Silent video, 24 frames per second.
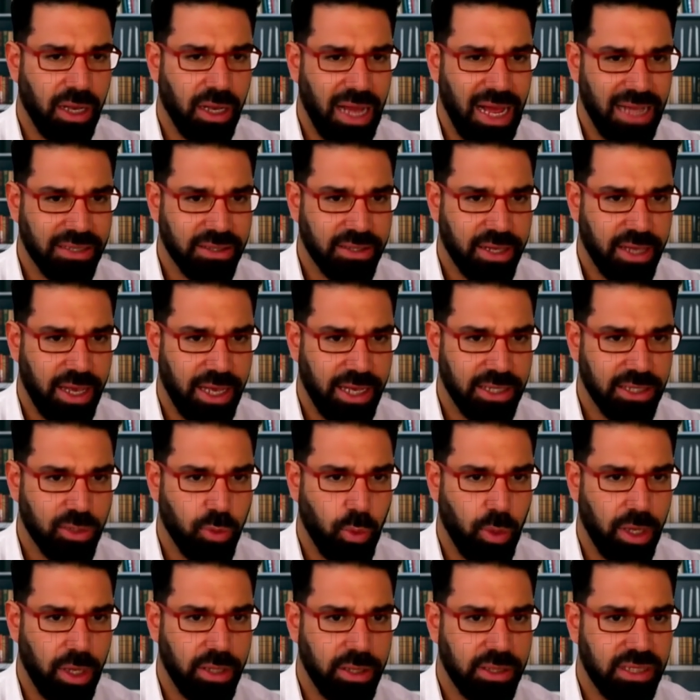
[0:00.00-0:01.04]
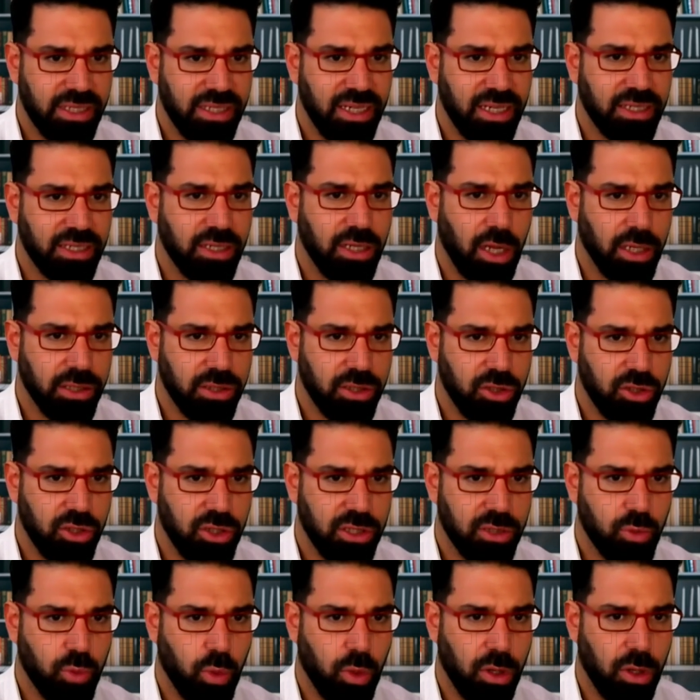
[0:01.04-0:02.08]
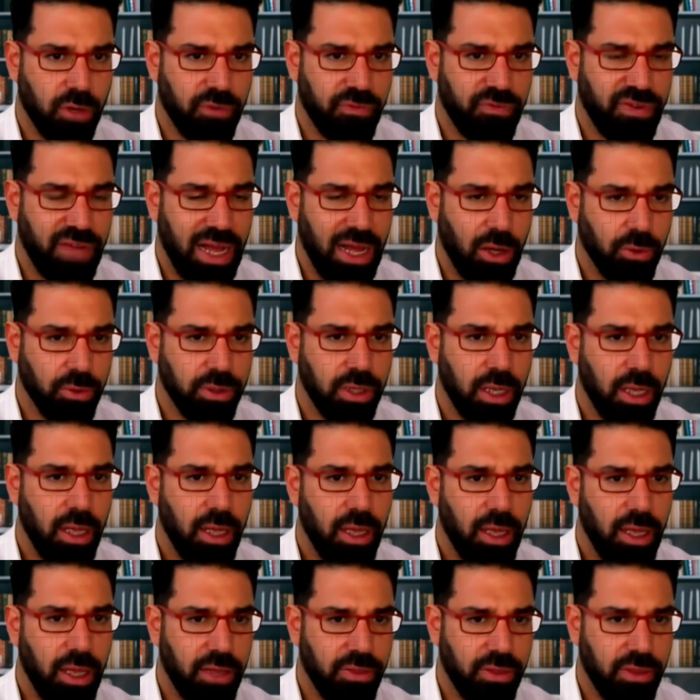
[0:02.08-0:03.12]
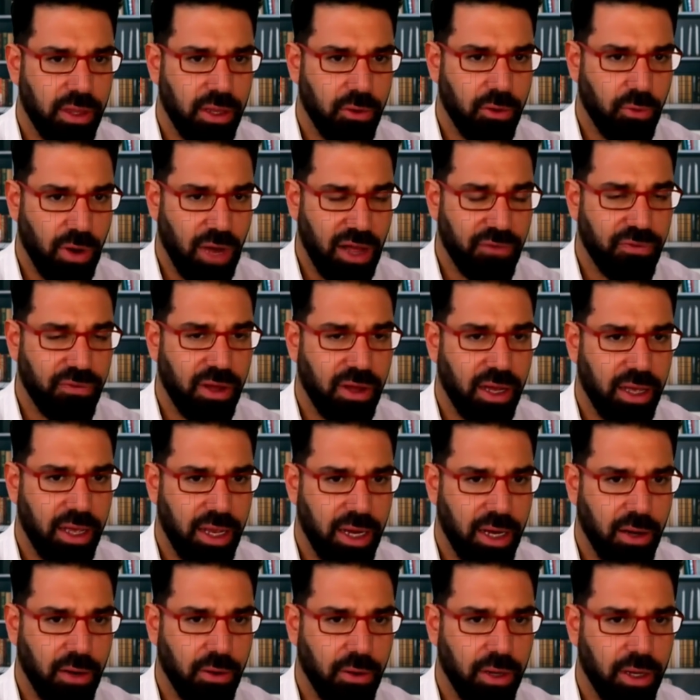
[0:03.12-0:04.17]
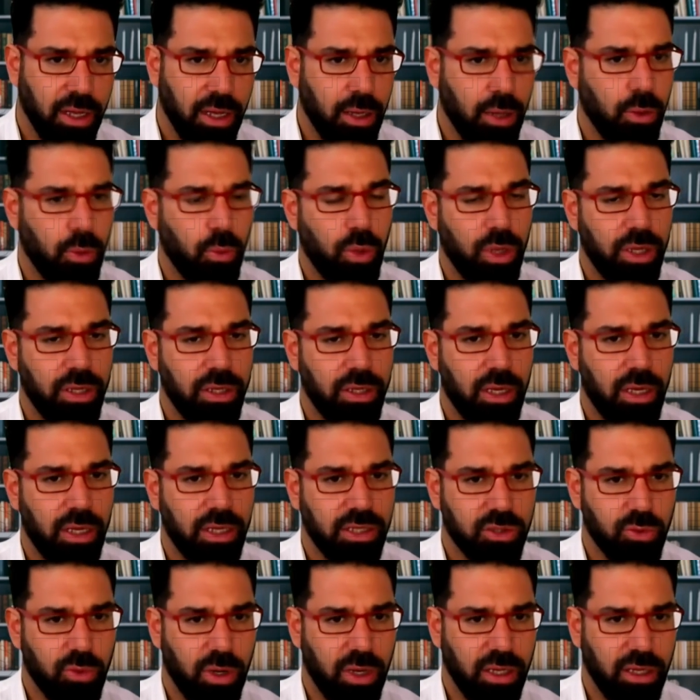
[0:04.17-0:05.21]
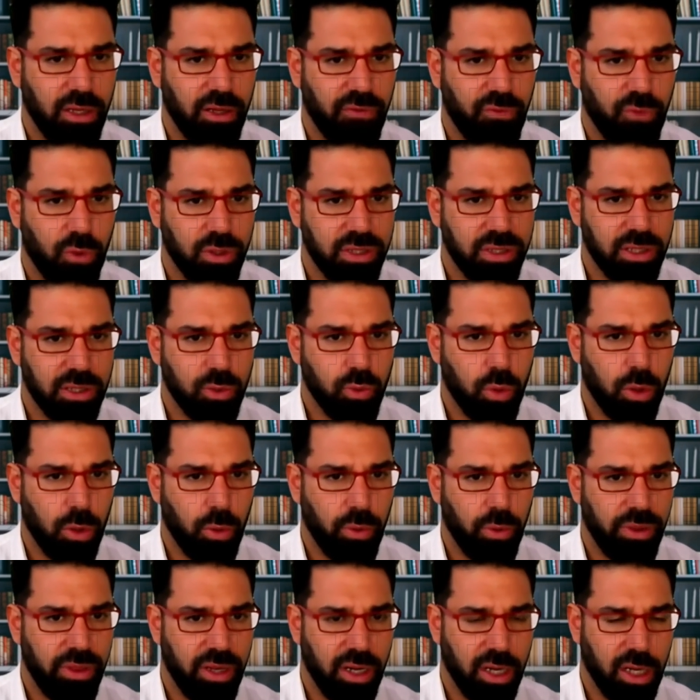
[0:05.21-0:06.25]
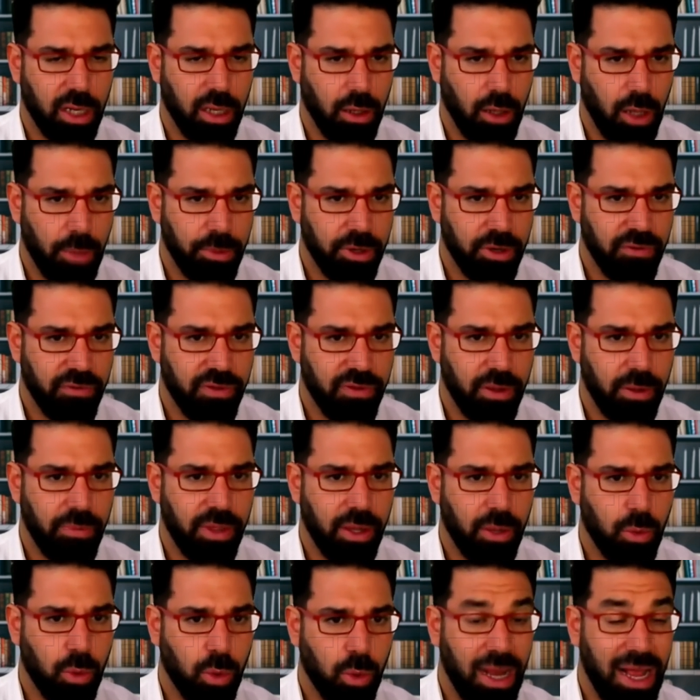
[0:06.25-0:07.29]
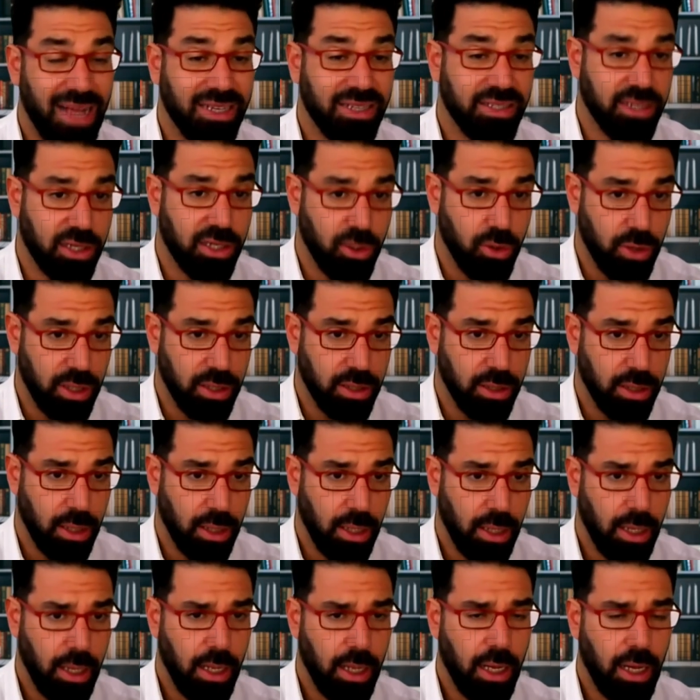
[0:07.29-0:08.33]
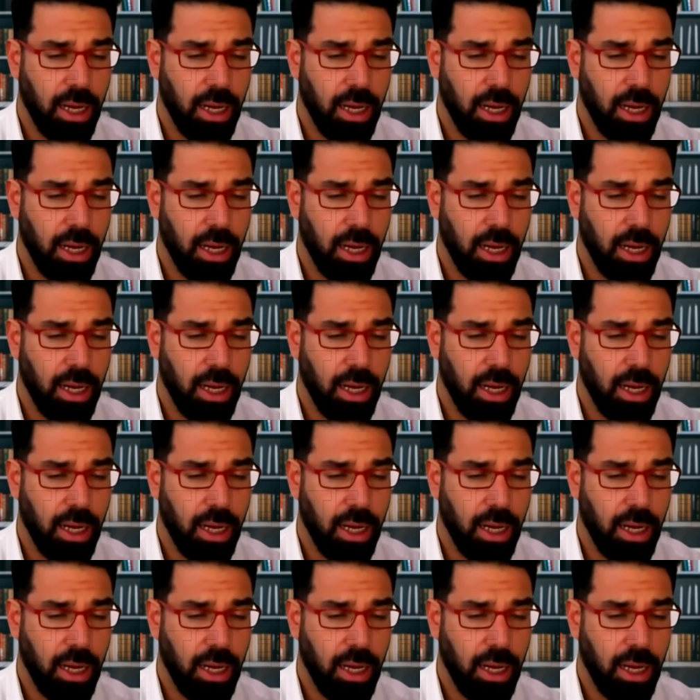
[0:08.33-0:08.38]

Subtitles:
In the last case, when 6 hostages were found in the Rafah area, when Israeli forces were within a kilometer of them, they were executed